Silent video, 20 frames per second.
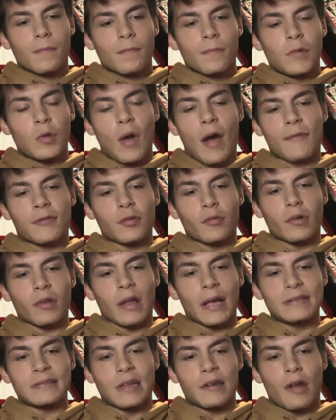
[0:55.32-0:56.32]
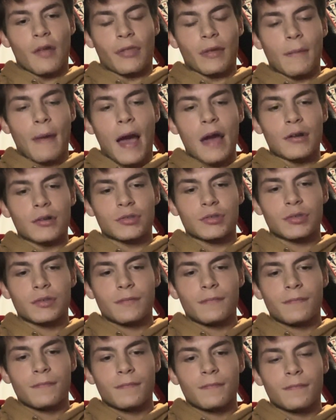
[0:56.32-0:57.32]
You have to realize that nothing matters,
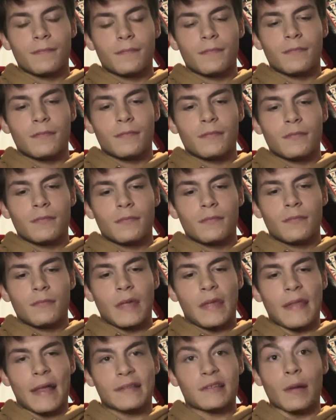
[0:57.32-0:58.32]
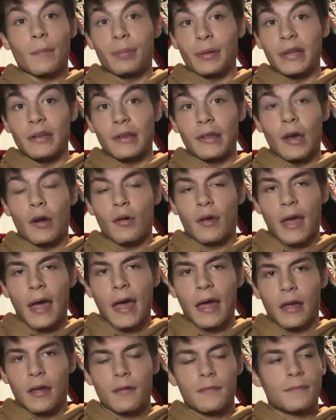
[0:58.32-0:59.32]
and that's completely
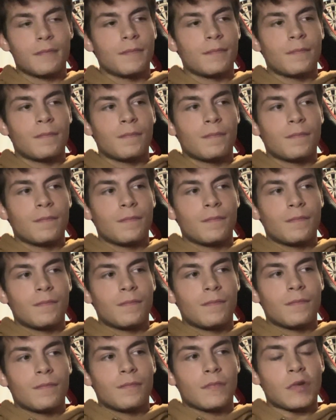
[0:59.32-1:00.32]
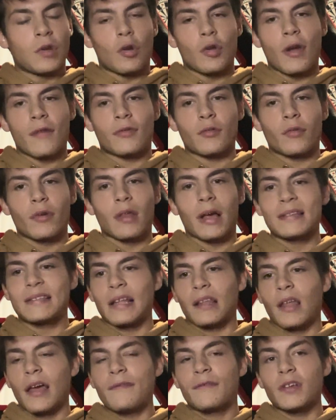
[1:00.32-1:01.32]
okay. You have to realize
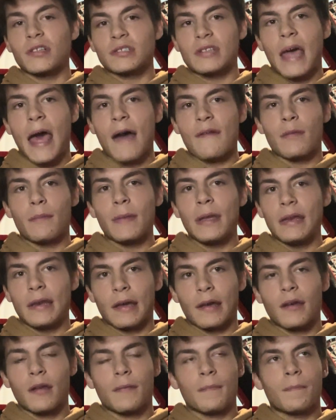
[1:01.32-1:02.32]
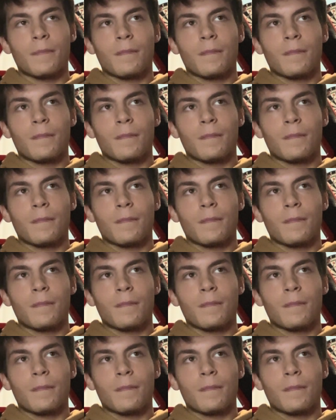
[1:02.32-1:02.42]
that life doesn't have a meaning.